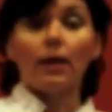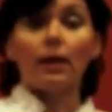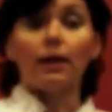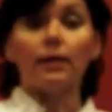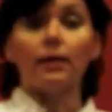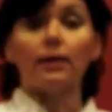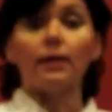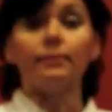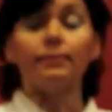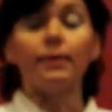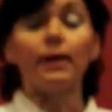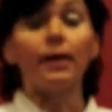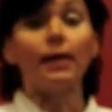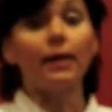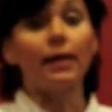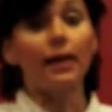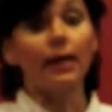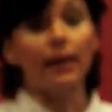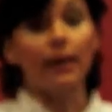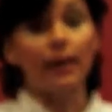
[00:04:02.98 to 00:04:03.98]
And
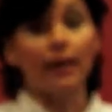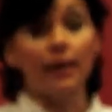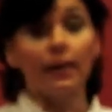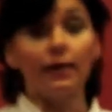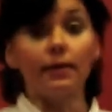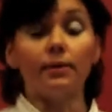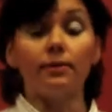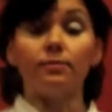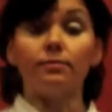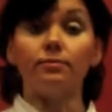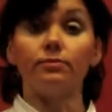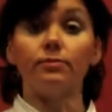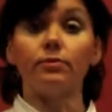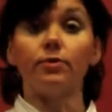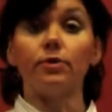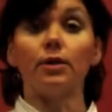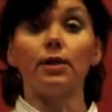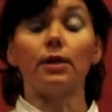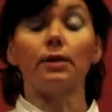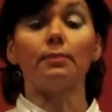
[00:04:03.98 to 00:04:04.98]
again,
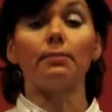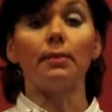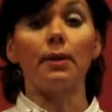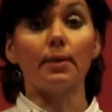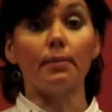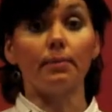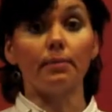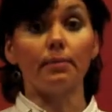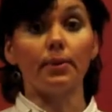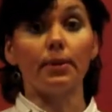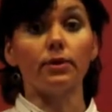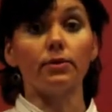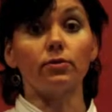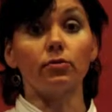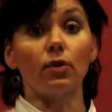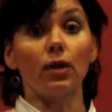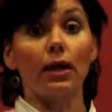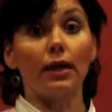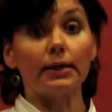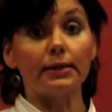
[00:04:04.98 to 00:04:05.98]
remember to
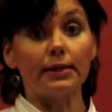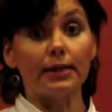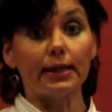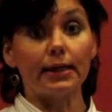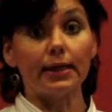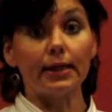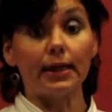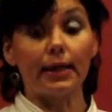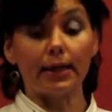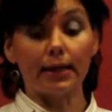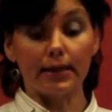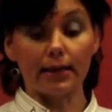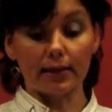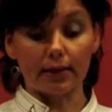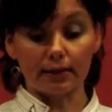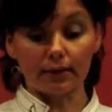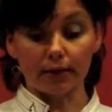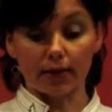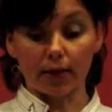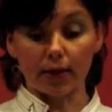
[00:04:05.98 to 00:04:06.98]
alternate
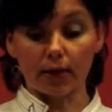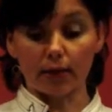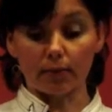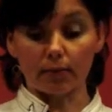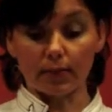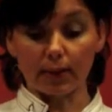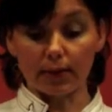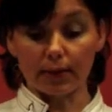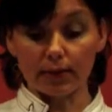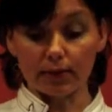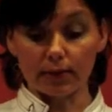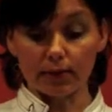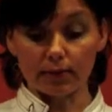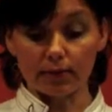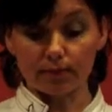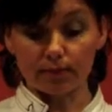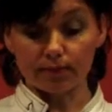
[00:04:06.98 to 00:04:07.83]
environment.